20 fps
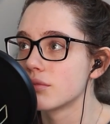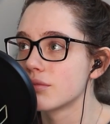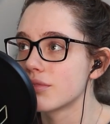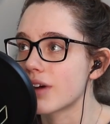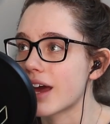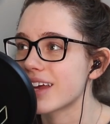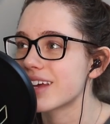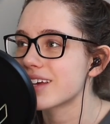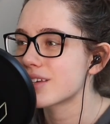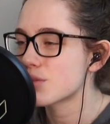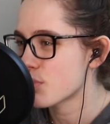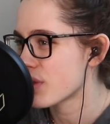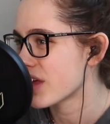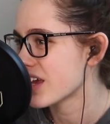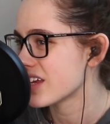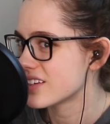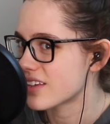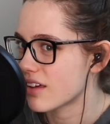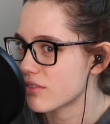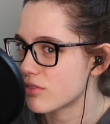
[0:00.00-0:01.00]
I guess
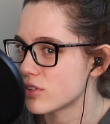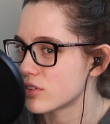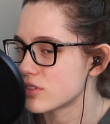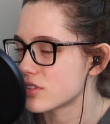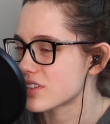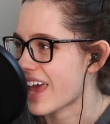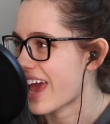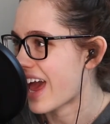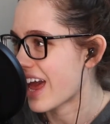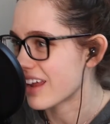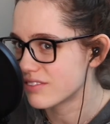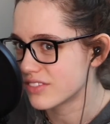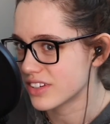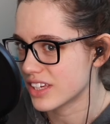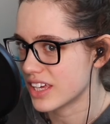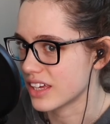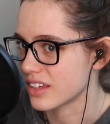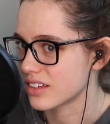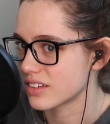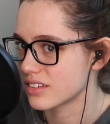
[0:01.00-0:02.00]
playing devil's
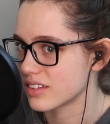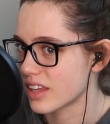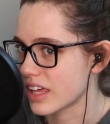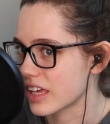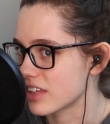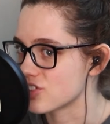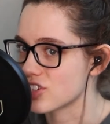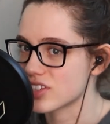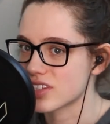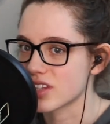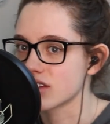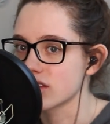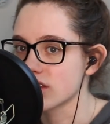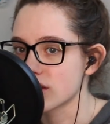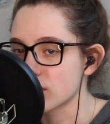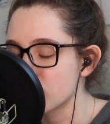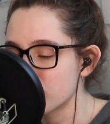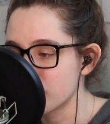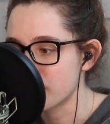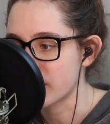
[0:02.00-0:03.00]
advocate, like just a
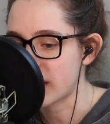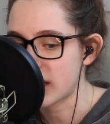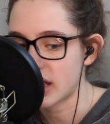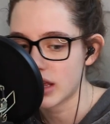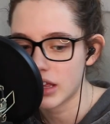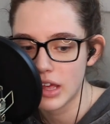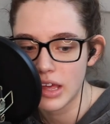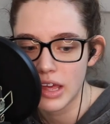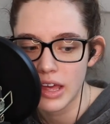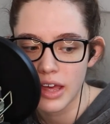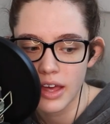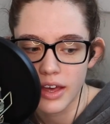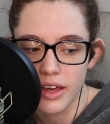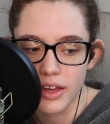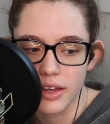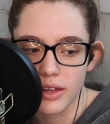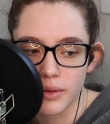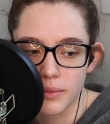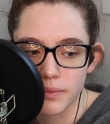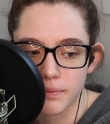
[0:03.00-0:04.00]
little bit.
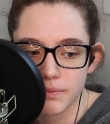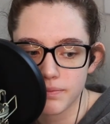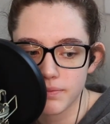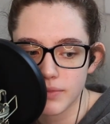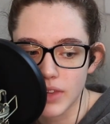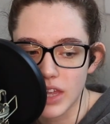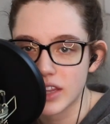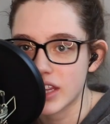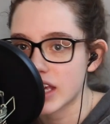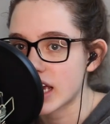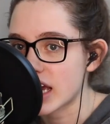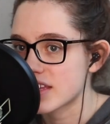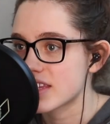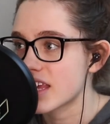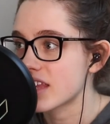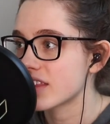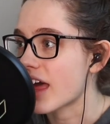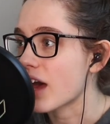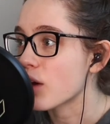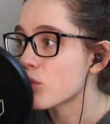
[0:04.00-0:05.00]
And like I
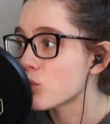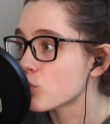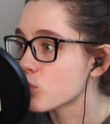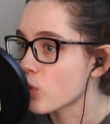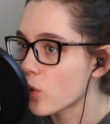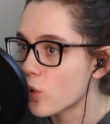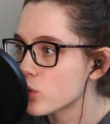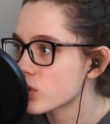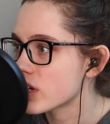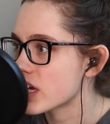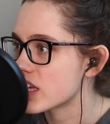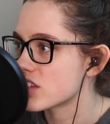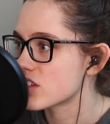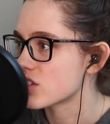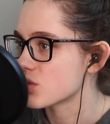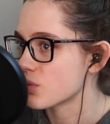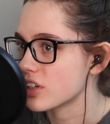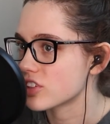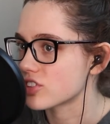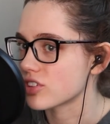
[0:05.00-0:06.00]
said, that role can
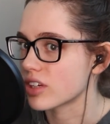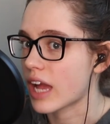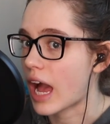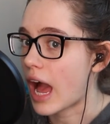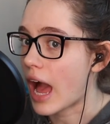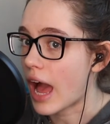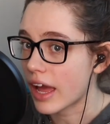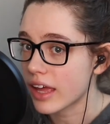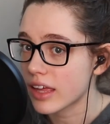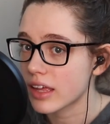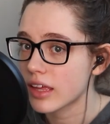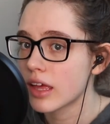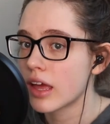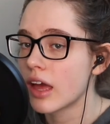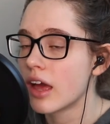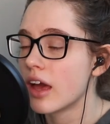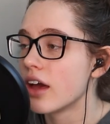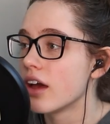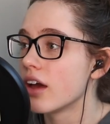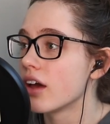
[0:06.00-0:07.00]
switch. Like
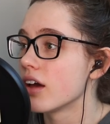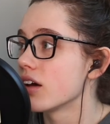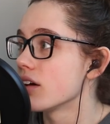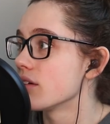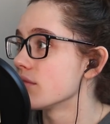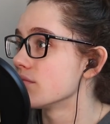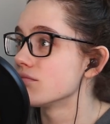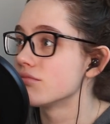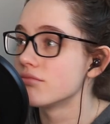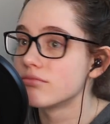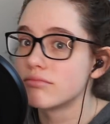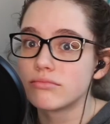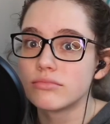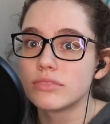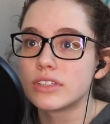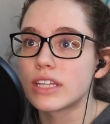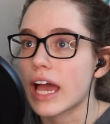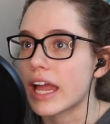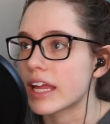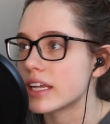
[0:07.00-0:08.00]

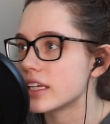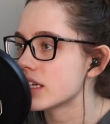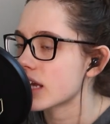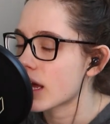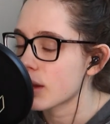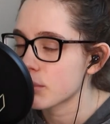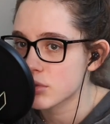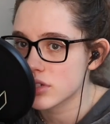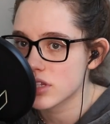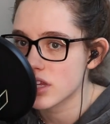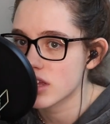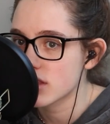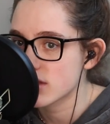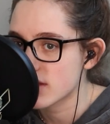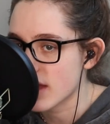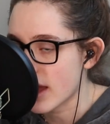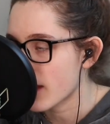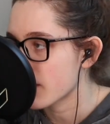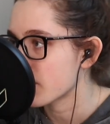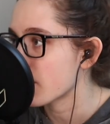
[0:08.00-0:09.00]
99% of the
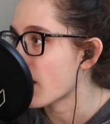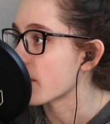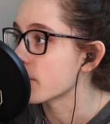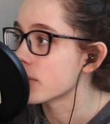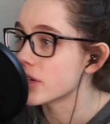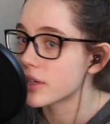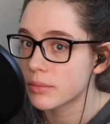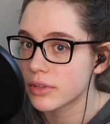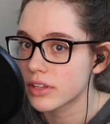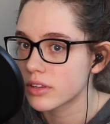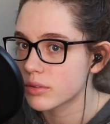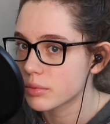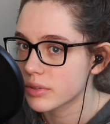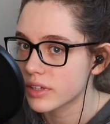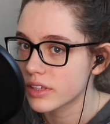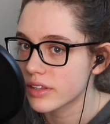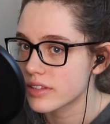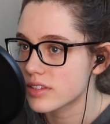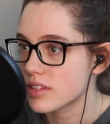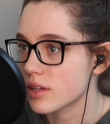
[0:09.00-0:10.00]
time, I'm going to be the
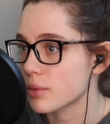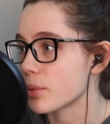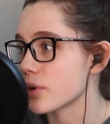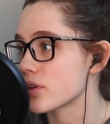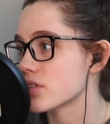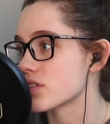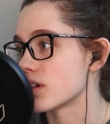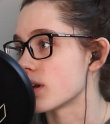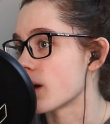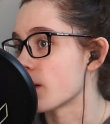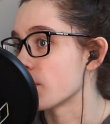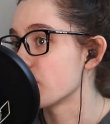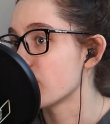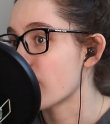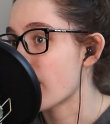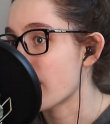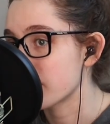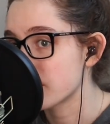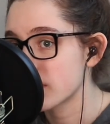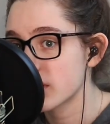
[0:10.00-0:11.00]
realistic person. I'm
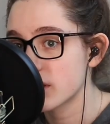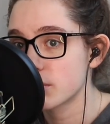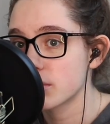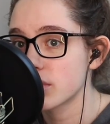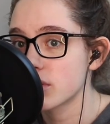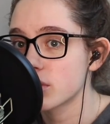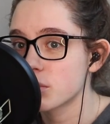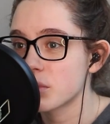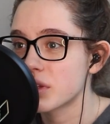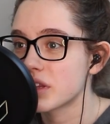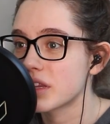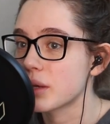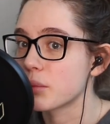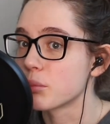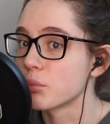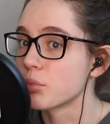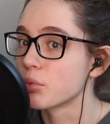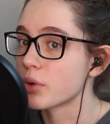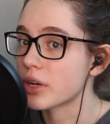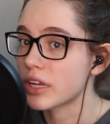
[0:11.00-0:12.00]
probably going to be the one
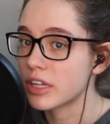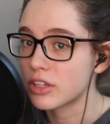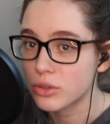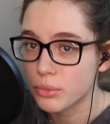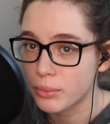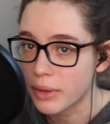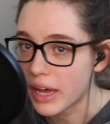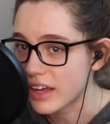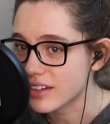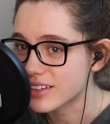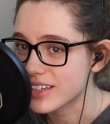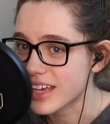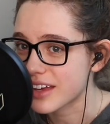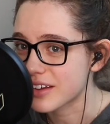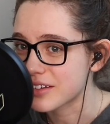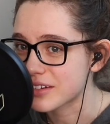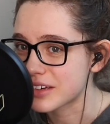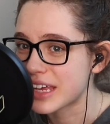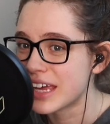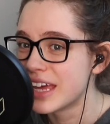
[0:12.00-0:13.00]
like bringing you back
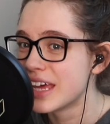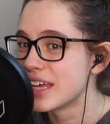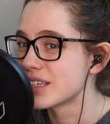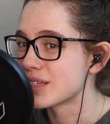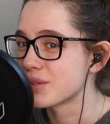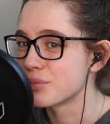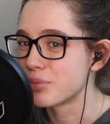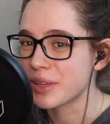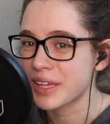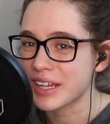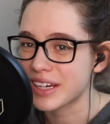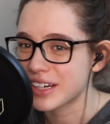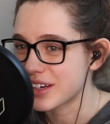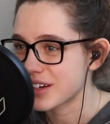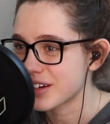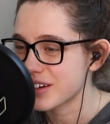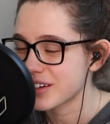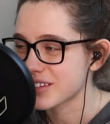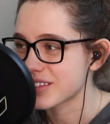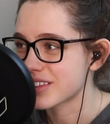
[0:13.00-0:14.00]
down to planet
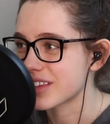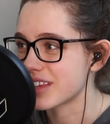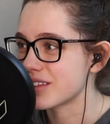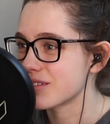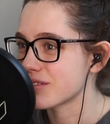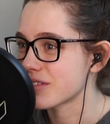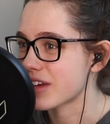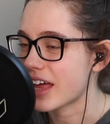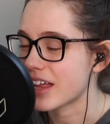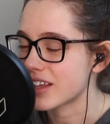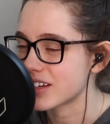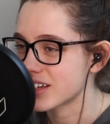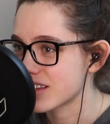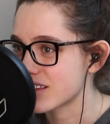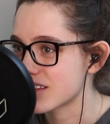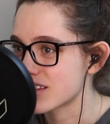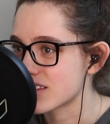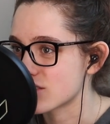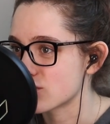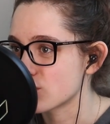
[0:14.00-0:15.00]
Earth in the reality of
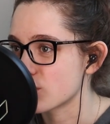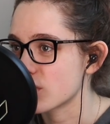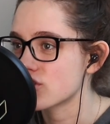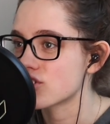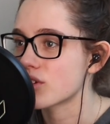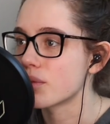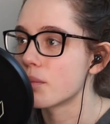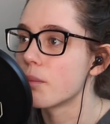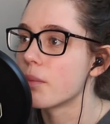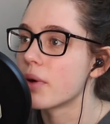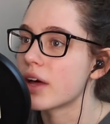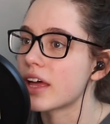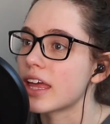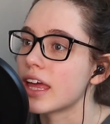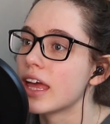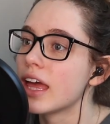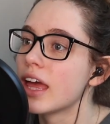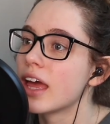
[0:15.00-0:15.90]
the situation. But